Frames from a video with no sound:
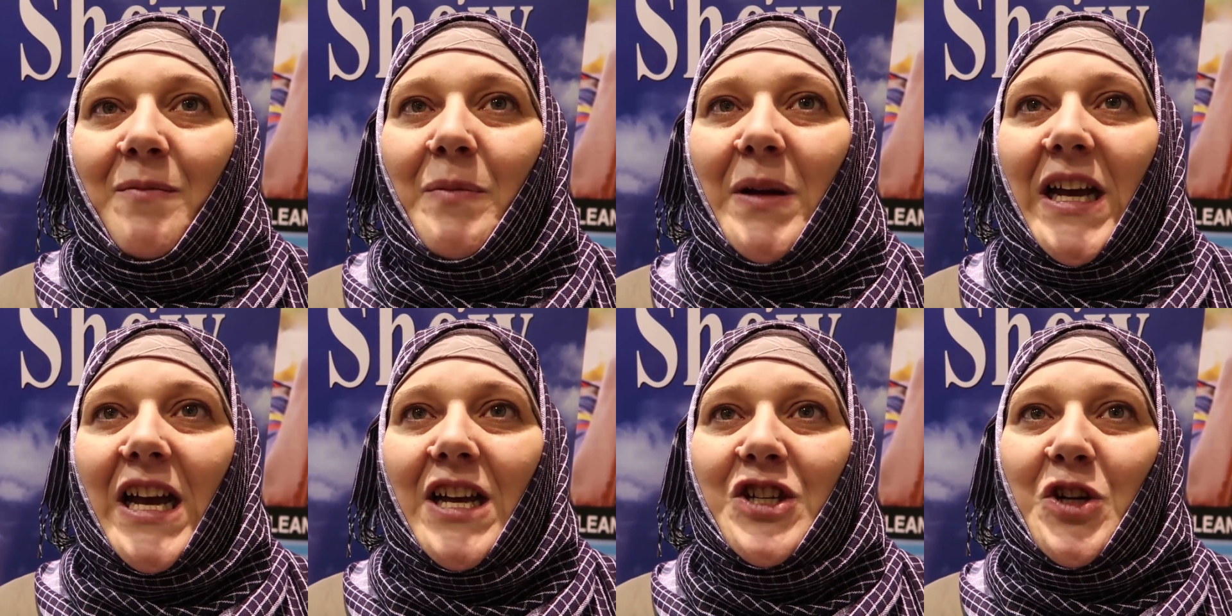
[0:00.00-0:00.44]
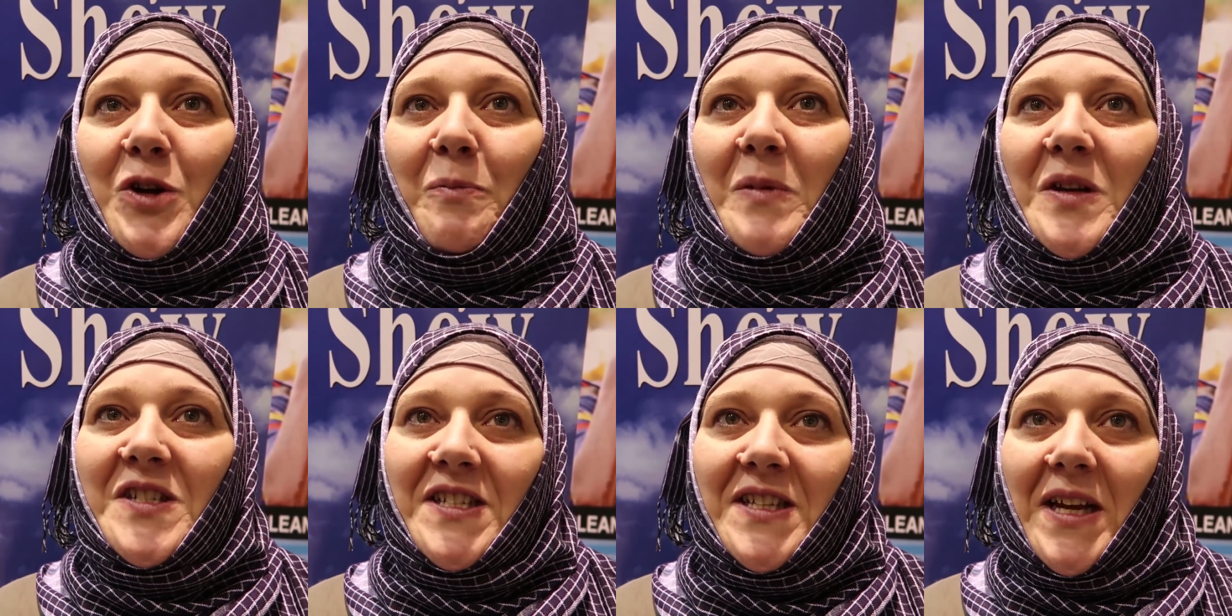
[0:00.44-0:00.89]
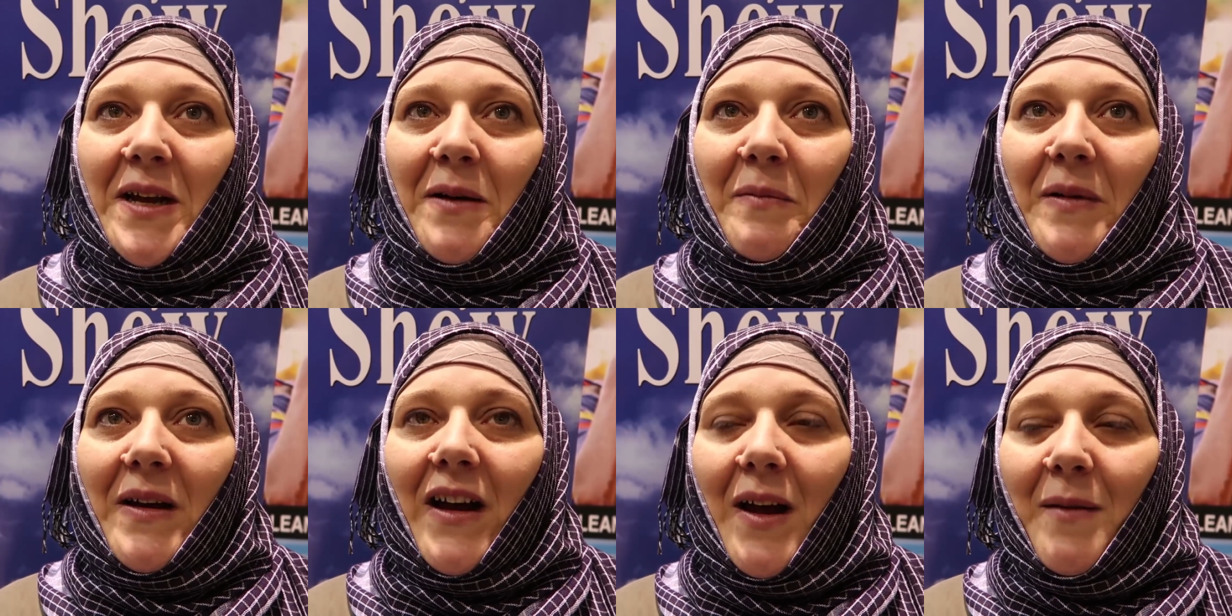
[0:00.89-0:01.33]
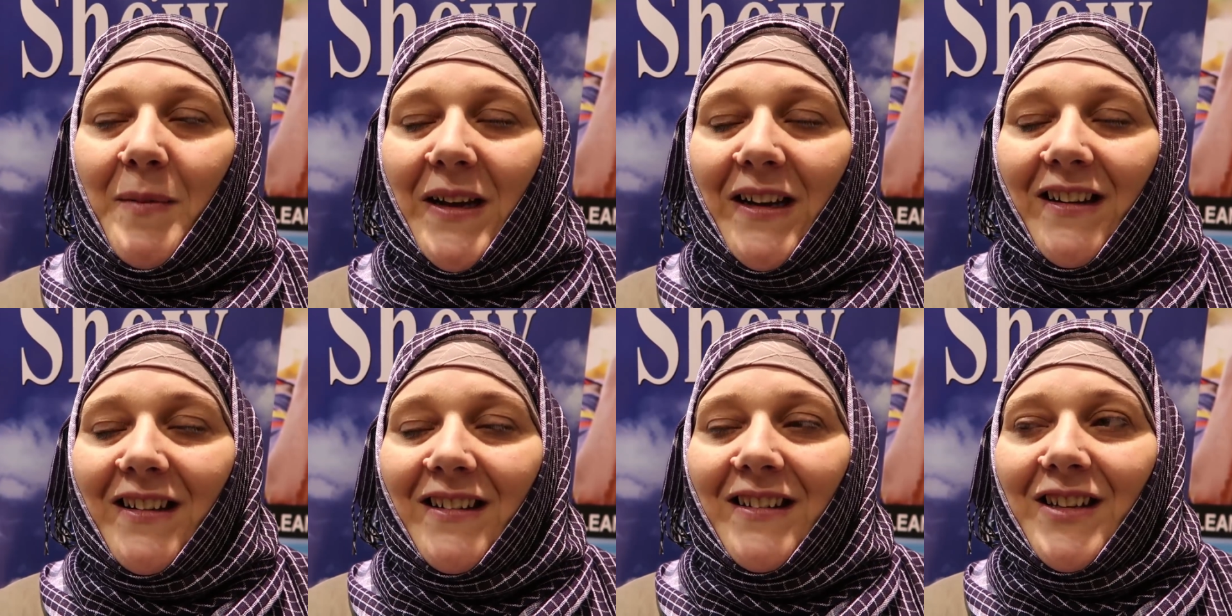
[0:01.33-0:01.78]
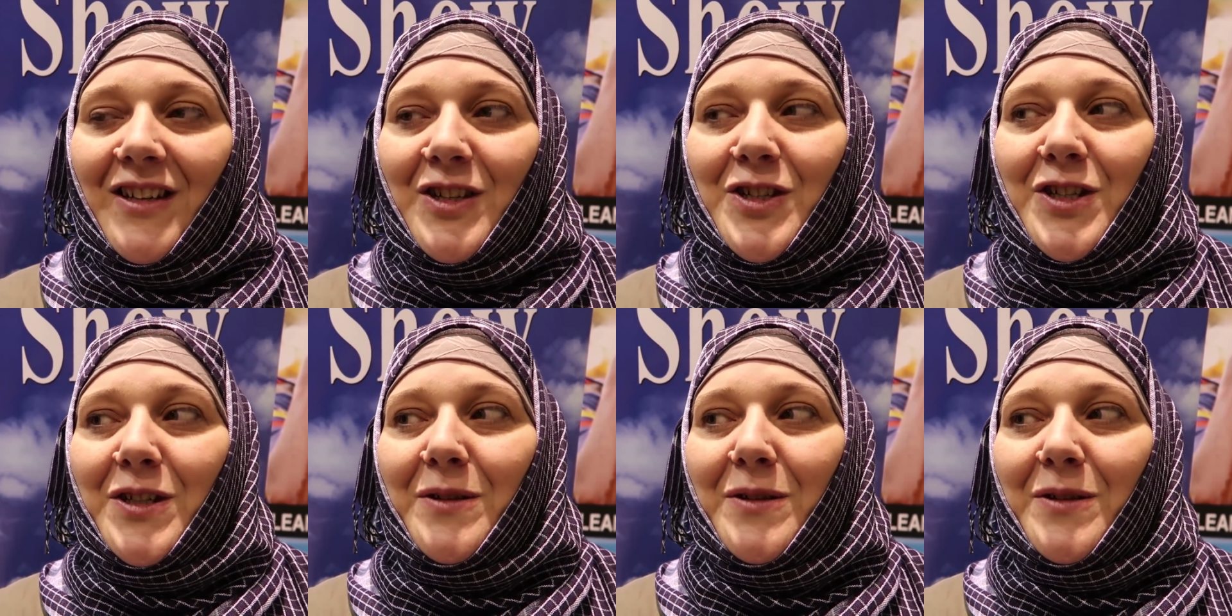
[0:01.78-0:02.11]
because you're Muslim? I mean, you